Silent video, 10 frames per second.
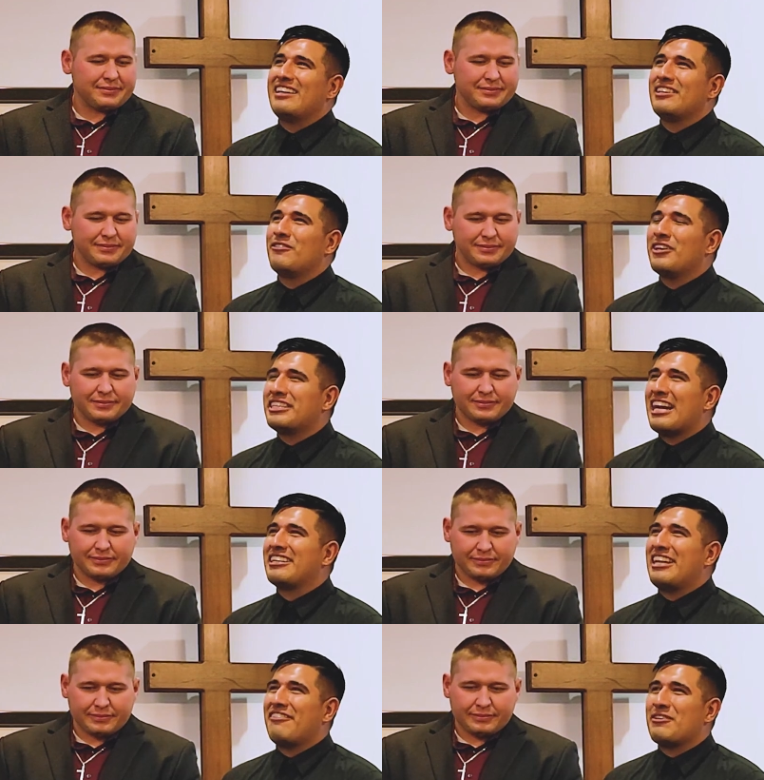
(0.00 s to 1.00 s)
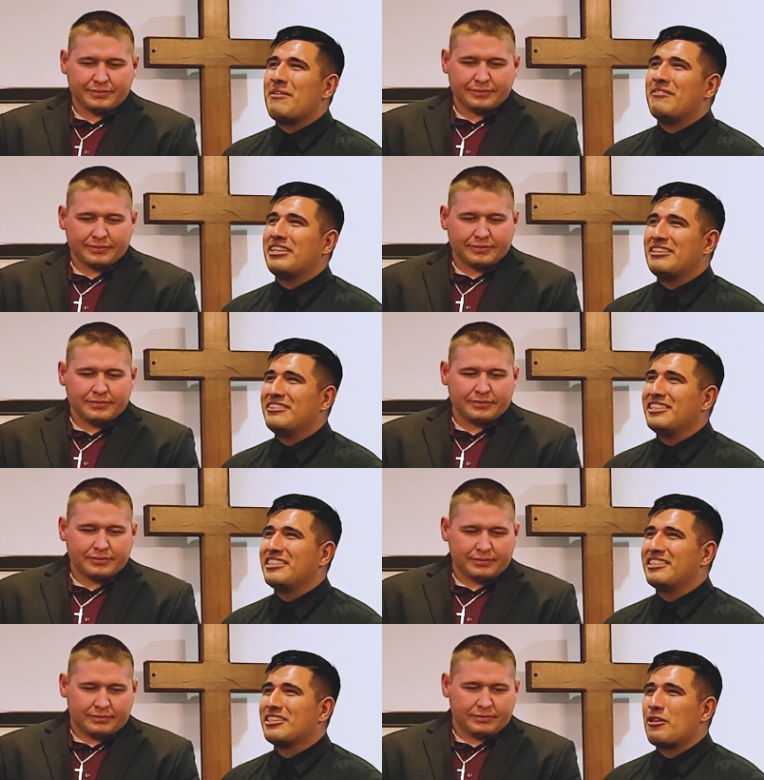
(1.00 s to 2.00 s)
Speaker 1: The one thing I can definitely remember him
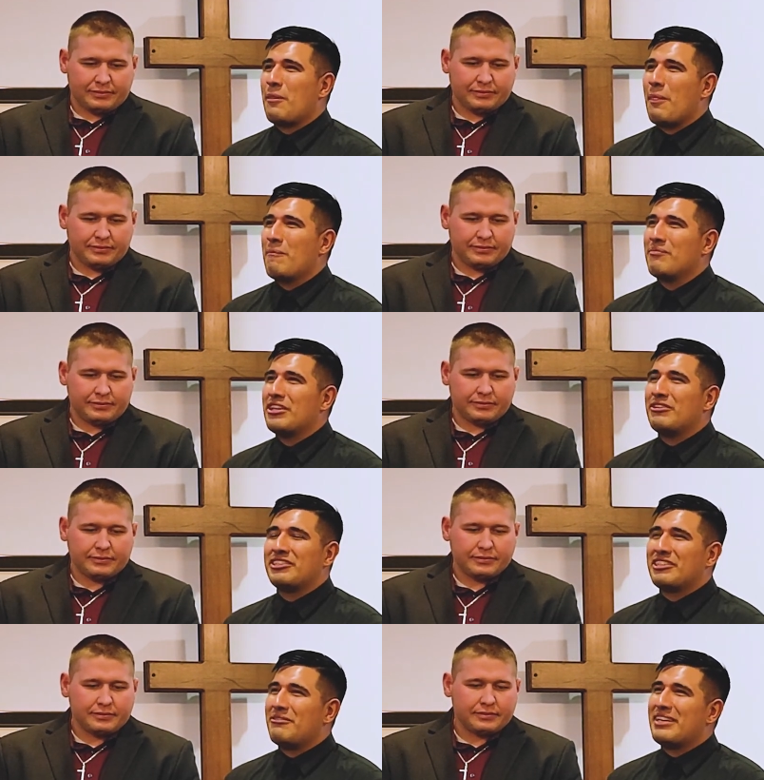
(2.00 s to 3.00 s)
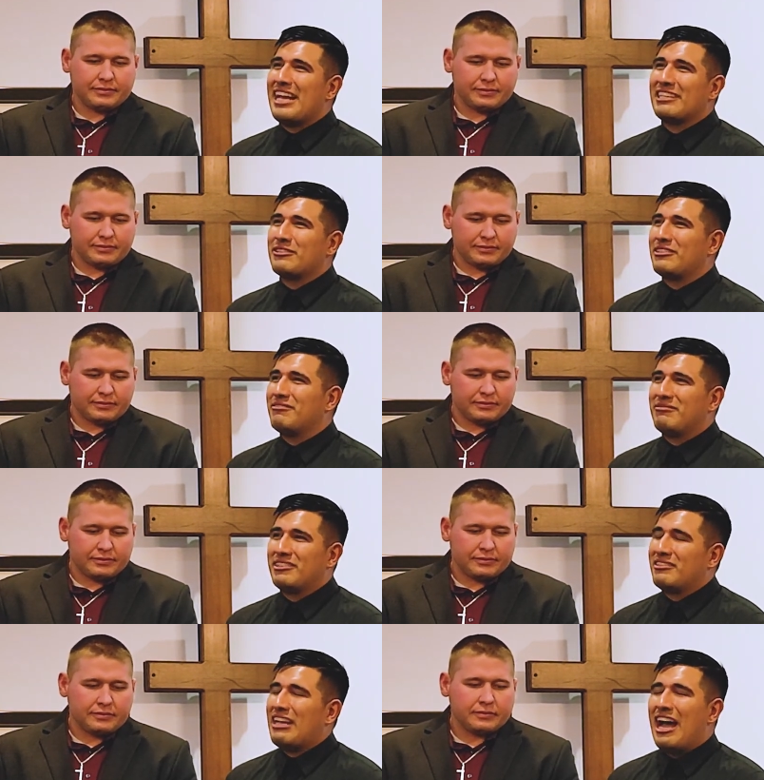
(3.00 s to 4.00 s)
is there were some days when
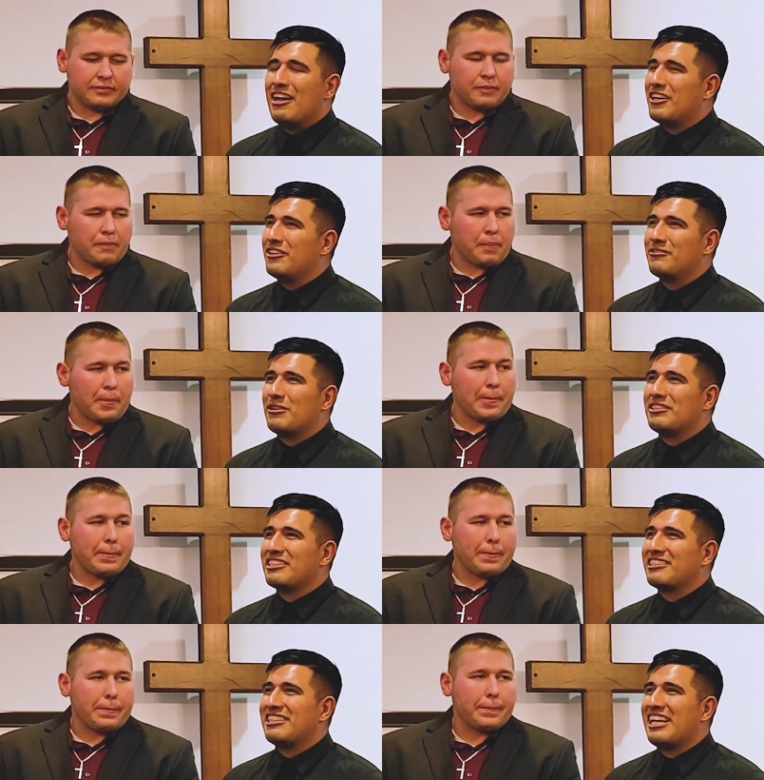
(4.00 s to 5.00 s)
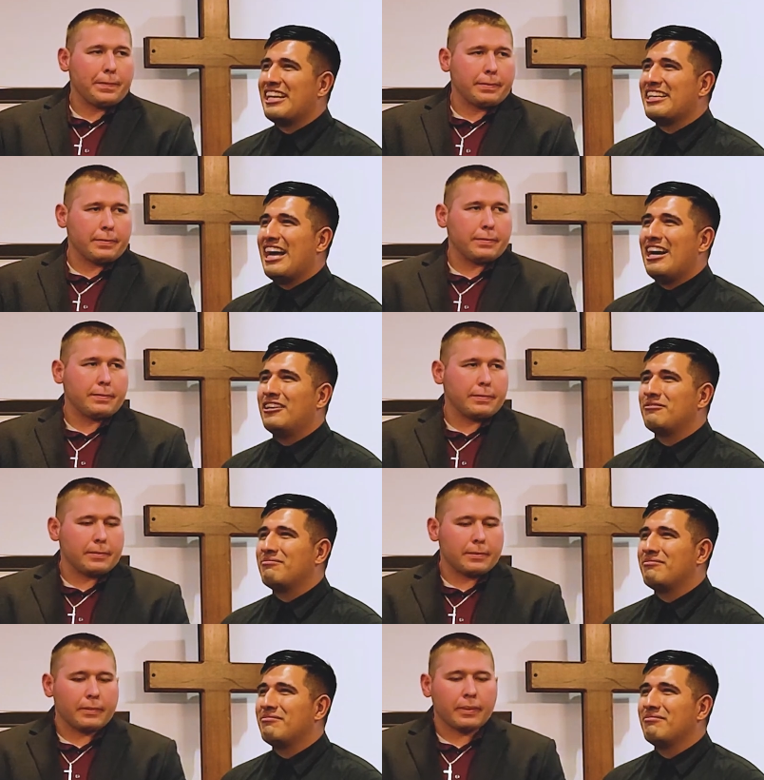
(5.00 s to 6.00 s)
I don't know we were just laying down,
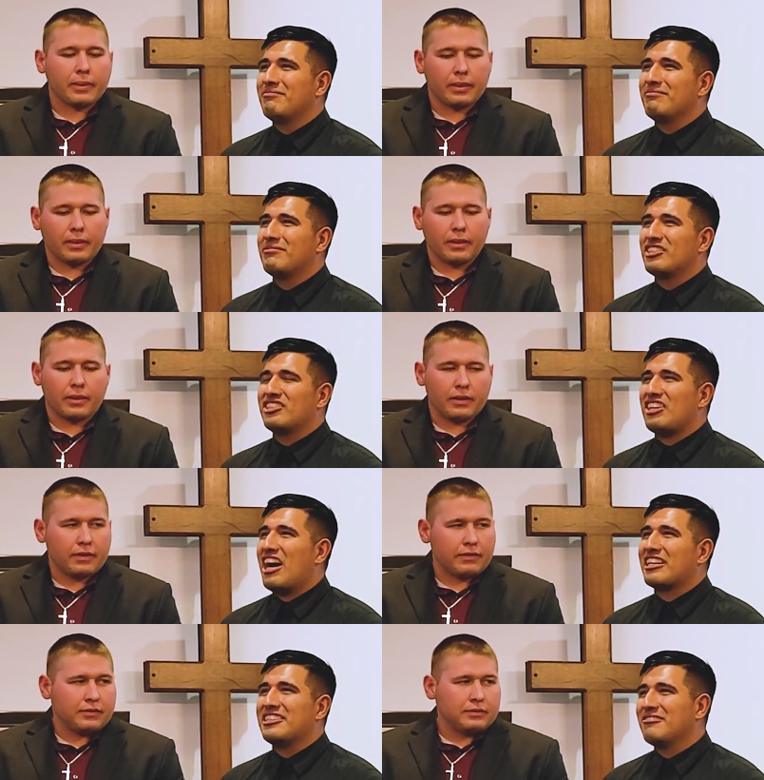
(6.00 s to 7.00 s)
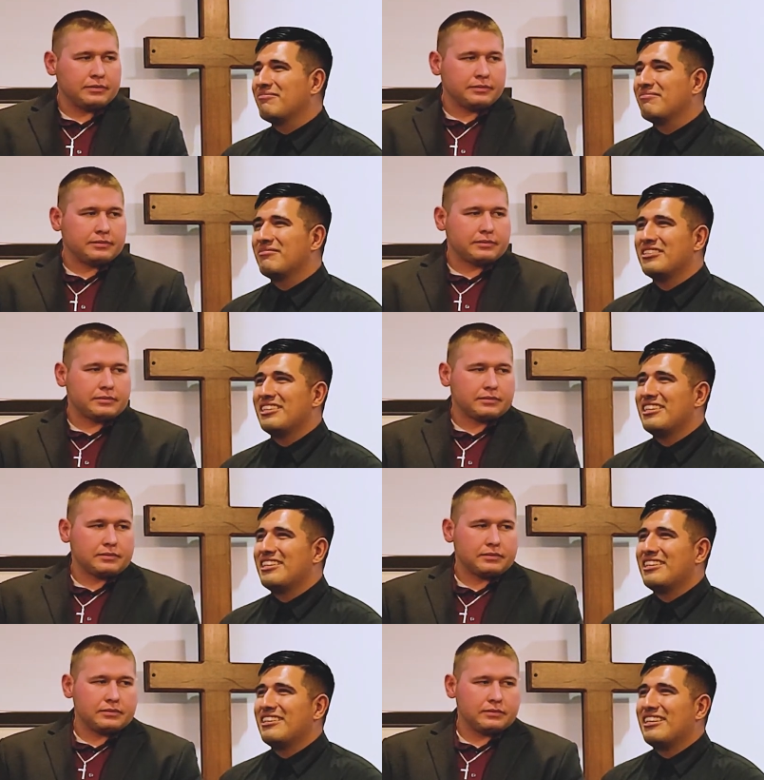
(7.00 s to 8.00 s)
just talking,
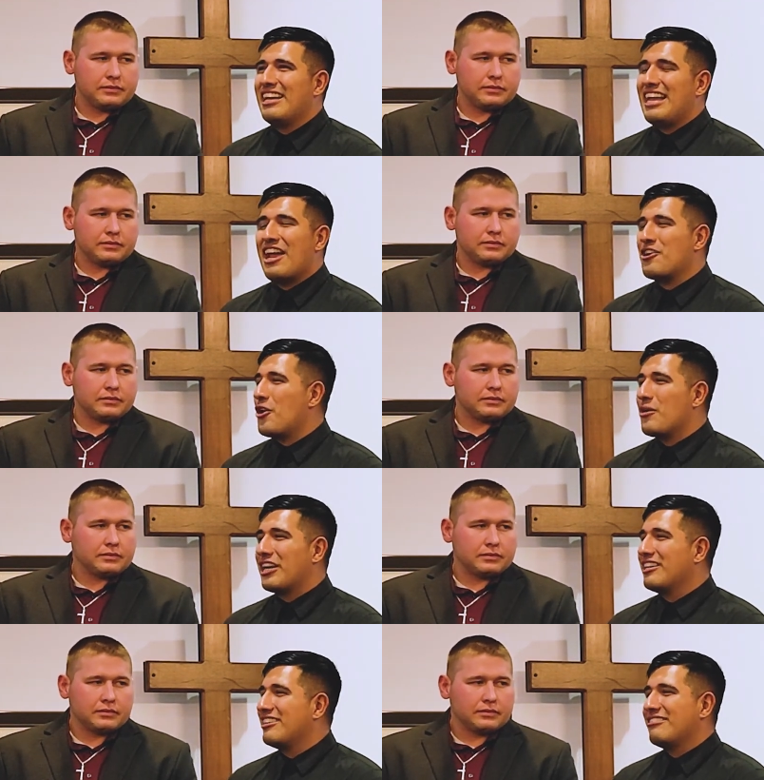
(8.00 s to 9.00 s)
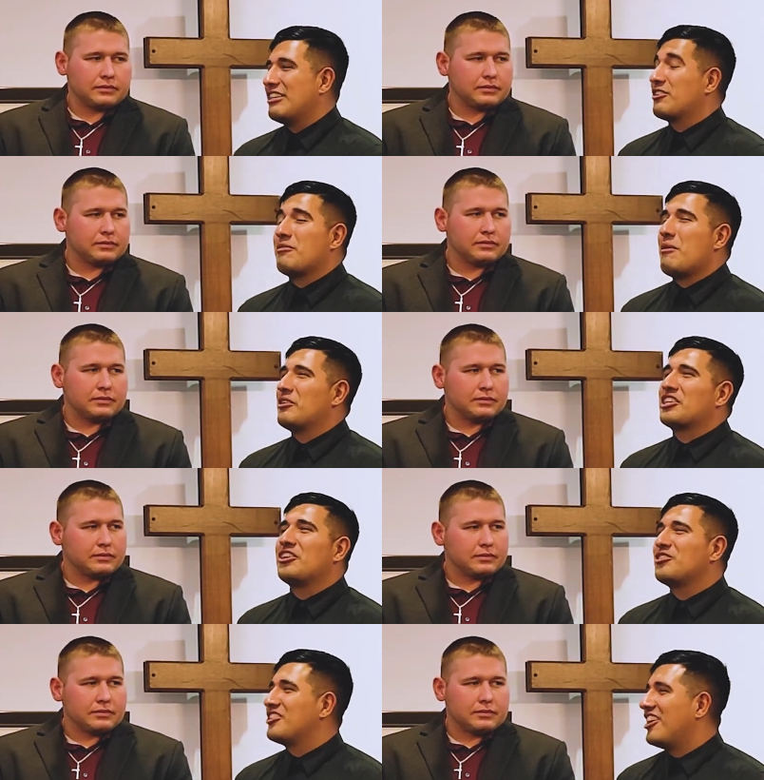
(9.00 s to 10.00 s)
and out of nowhere he would come up with a
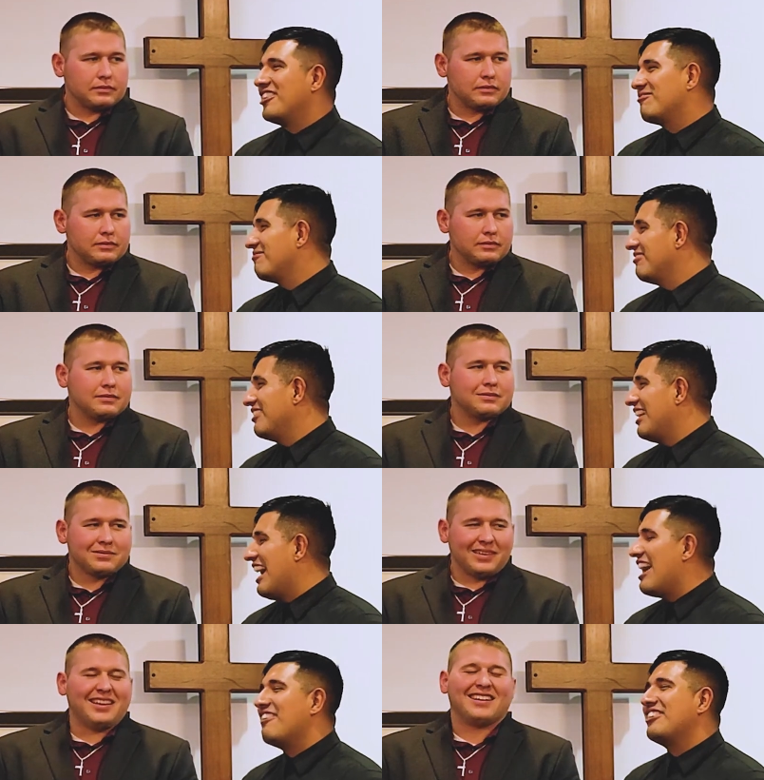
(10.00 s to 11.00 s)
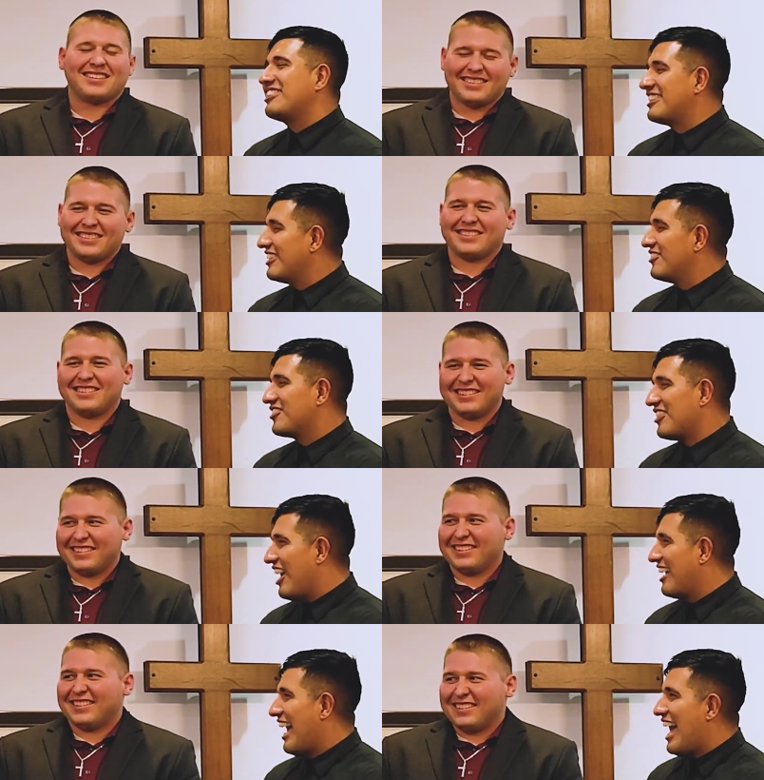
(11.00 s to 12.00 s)
country song. Every single
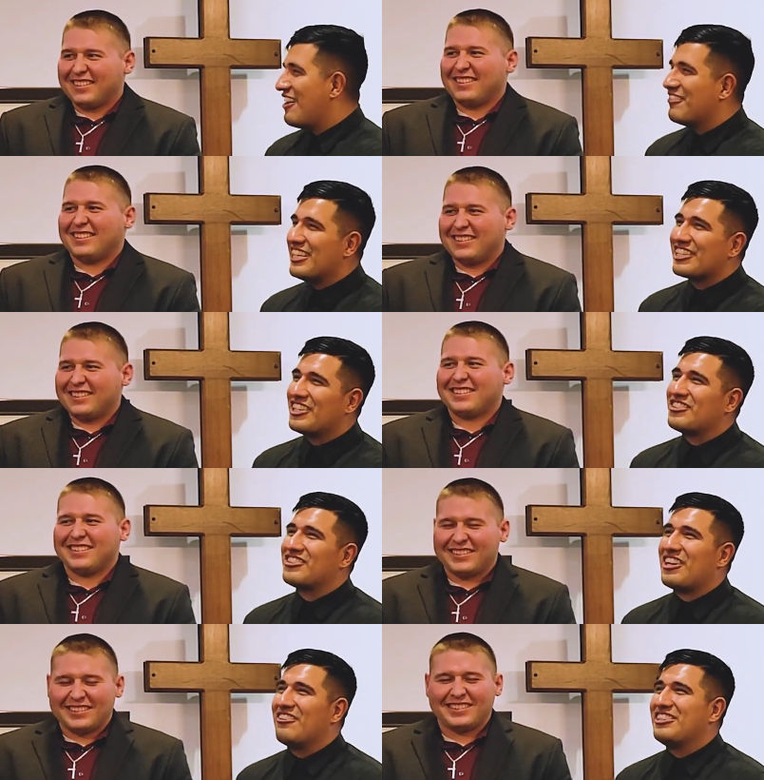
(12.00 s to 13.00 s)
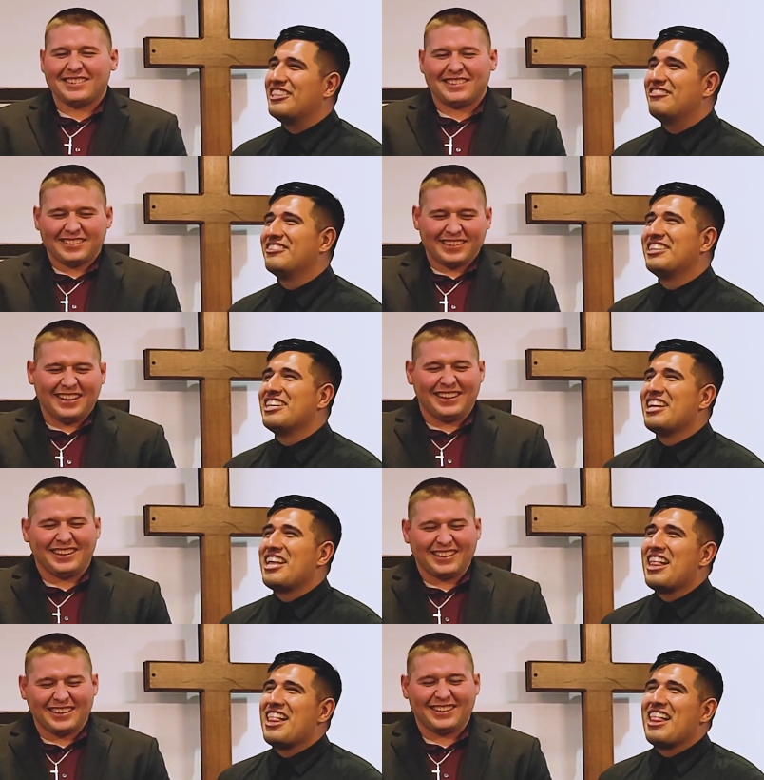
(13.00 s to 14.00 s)
song had to be a country song
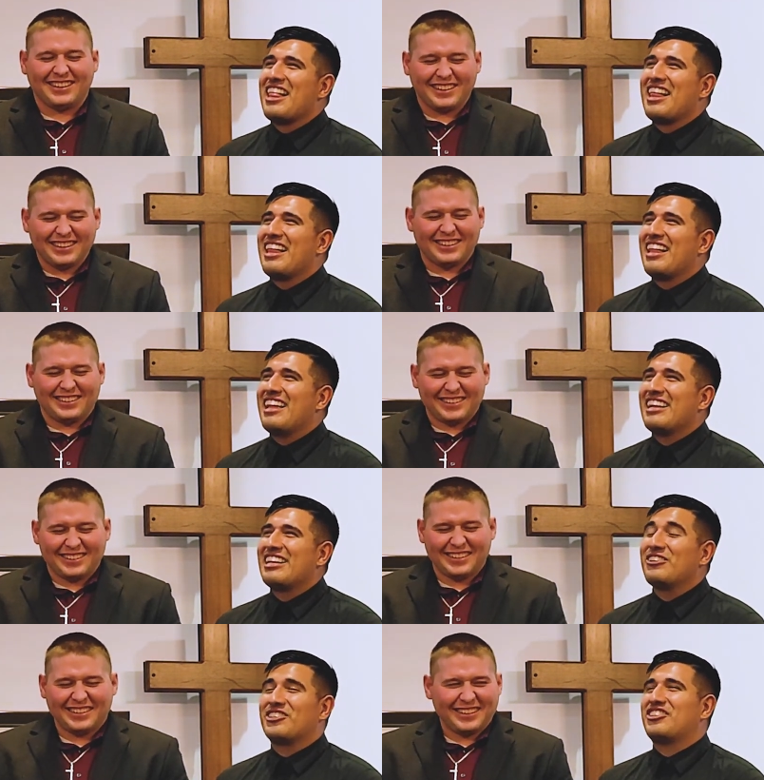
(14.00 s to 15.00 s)
with him. He'll